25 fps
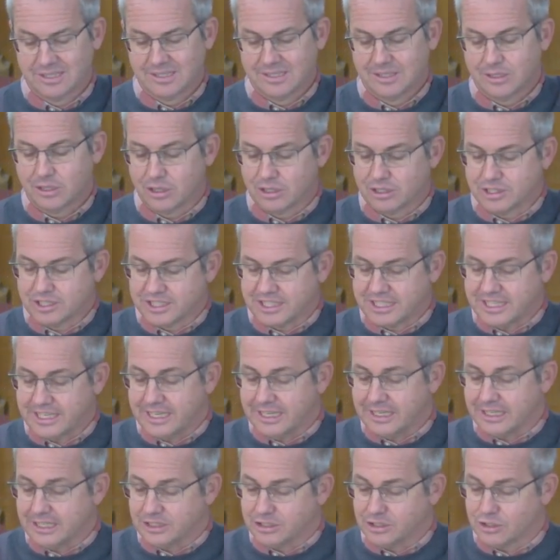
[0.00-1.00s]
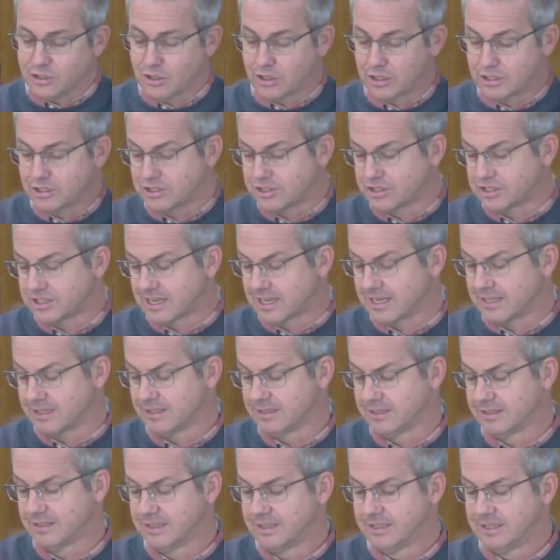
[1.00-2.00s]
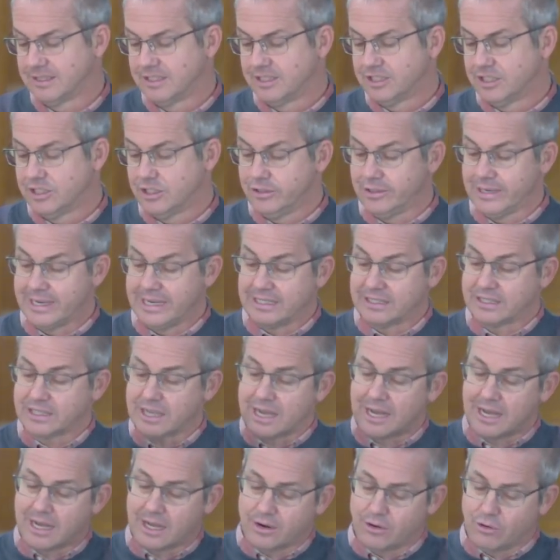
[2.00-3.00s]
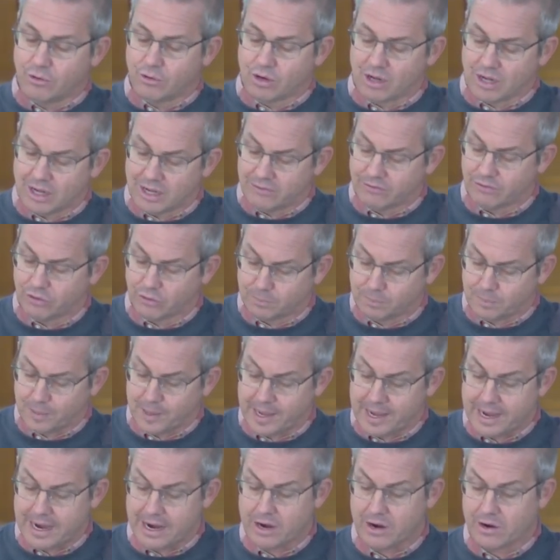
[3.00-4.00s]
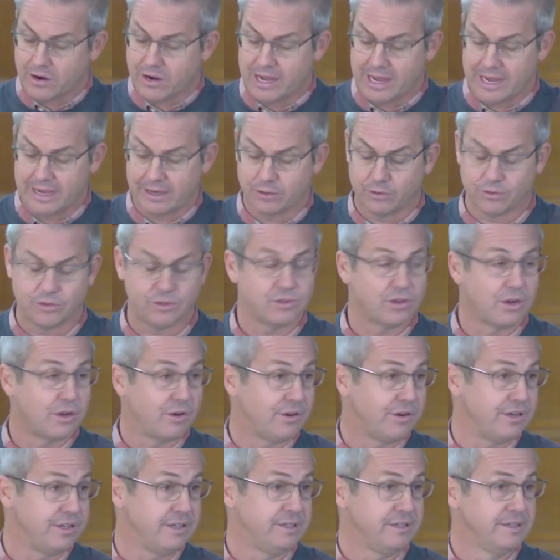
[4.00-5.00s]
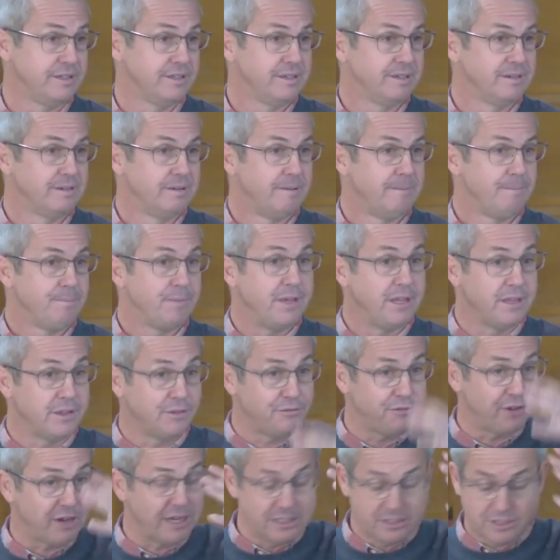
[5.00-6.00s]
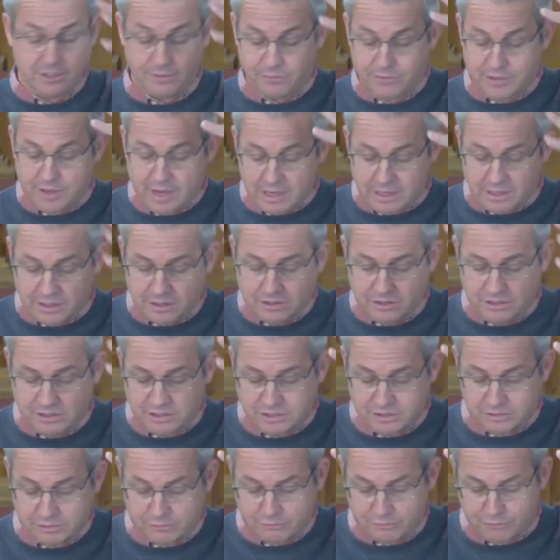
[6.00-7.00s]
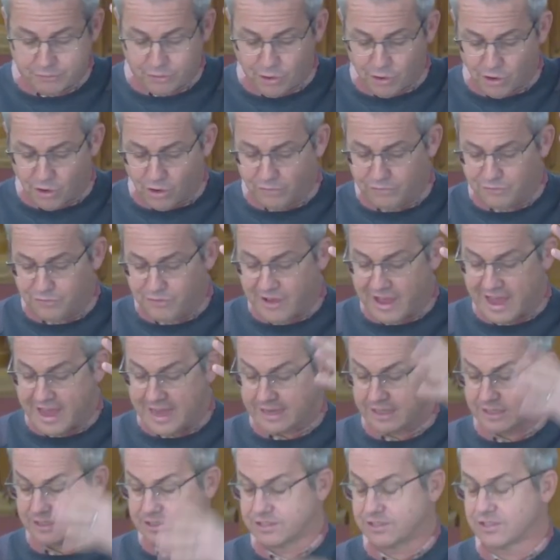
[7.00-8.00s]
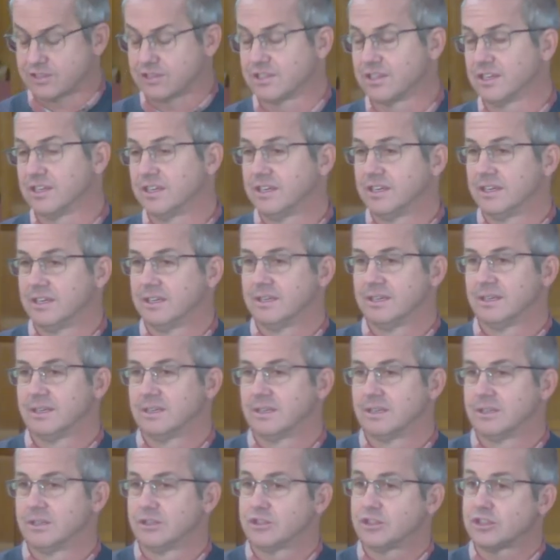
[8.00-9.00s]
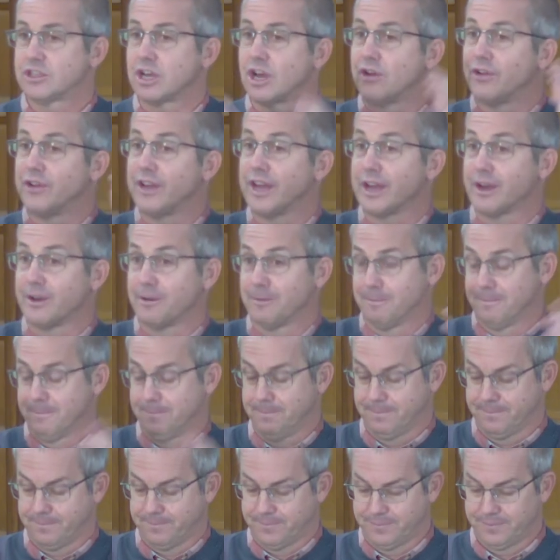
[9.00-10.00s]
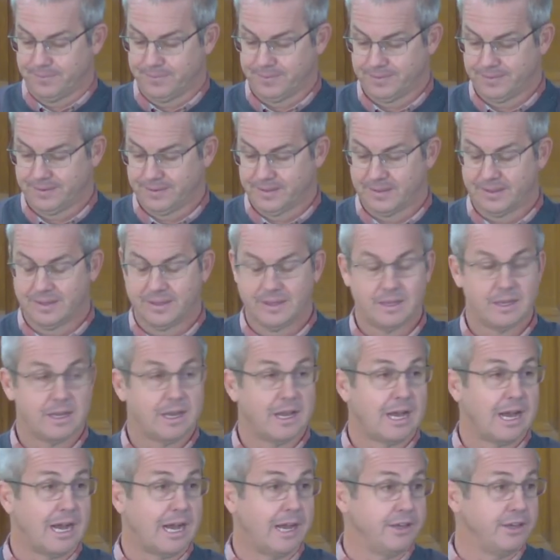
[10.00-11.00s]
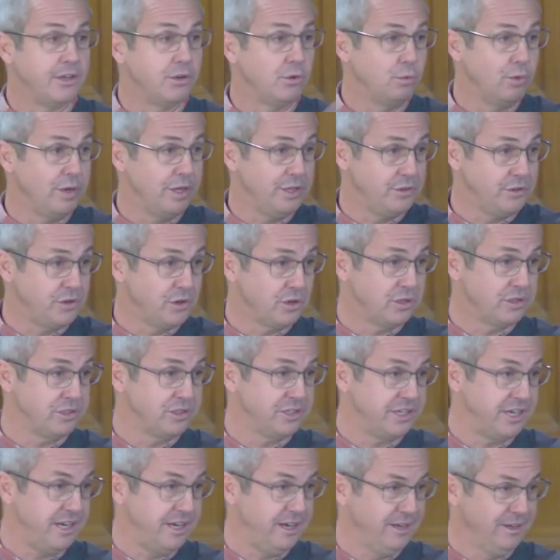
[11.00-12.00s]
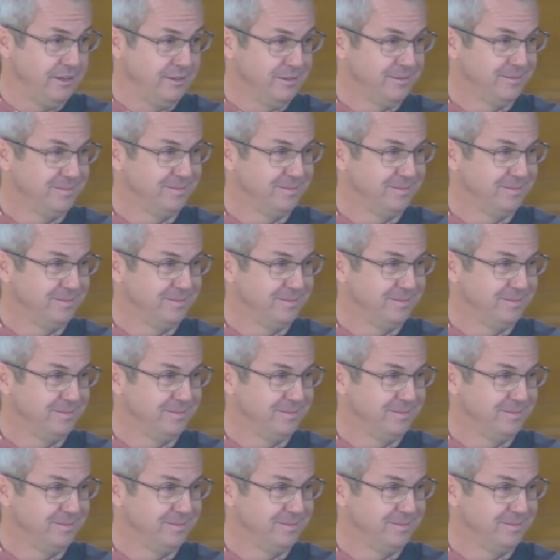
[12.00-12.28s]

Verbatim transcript: God's king is God's son, who has unrivaled power and authority. In the face of those four facts, so now. Are you with God's king